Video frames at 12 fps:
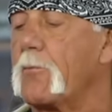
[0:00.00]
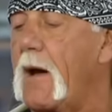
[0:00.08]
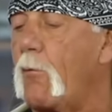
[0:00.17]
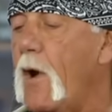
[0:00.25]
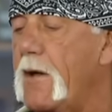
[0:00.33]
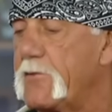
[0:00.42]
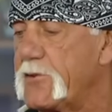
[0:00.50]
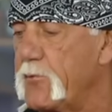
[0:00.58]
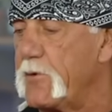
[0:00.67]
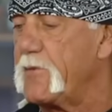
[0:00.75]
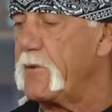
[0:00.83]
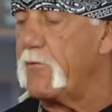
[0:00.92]
my wife was
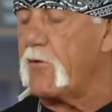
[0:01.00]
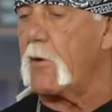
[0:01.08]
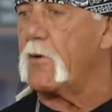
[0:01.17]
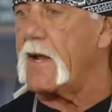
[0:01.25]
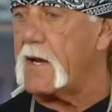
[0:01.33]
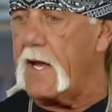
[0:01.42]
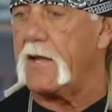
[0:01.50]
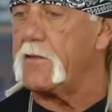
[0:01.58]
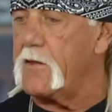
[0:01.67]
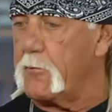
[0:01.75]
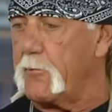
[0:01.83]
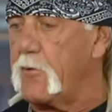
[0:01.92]
with me, before I went out, I had,
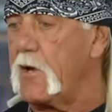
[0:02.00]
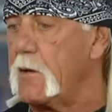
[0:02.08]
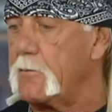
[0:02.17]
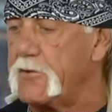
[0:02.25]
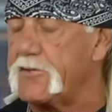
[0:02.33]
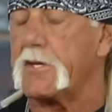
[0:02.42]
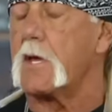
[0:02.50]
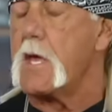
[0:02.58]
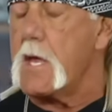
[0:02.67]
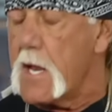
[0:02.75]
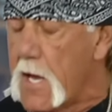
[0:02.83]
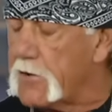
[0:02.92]
they were playing music.
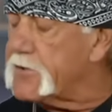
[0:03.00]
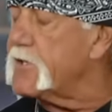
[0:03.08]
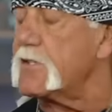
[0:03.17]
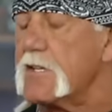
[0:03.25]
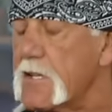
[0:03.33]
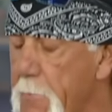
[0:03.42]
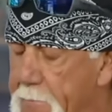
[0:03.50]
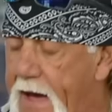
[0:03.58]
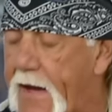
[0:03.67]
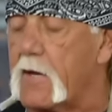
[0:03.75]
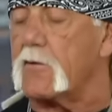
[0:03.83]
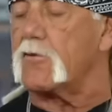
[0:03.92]
I was just in the
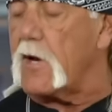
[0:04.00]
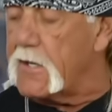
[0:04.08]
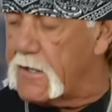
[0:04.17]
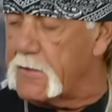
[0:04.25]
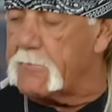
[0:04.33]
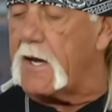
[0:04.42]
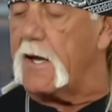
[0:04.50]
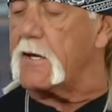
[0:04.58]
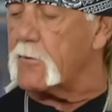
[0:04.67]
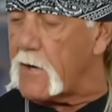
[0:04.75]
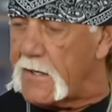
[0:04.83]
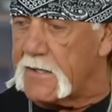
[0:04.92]
back trying to get my
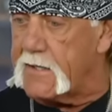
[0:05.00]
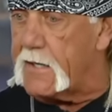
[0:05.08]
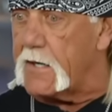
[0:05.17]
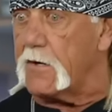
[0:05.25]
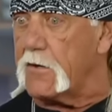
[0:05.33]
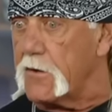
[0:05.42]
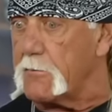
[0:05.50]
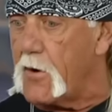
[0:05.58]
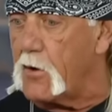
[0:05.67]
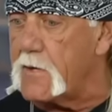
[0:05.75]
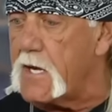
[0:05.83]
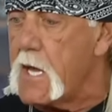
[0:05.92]
head right and get into the
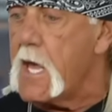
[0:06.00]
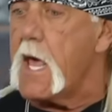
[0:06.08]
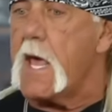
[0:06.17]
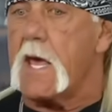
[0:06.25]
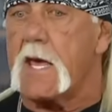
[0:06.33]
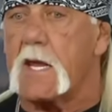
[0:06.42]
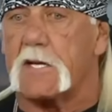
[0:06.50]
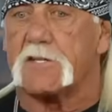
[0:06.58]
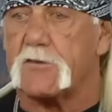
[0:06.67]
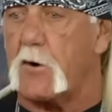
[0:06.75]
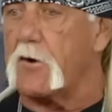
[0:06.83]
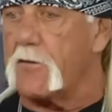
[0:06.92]
moment. And I
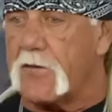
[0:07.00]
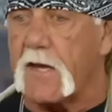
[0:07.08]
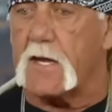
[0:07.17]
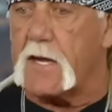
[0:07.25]
started thinking,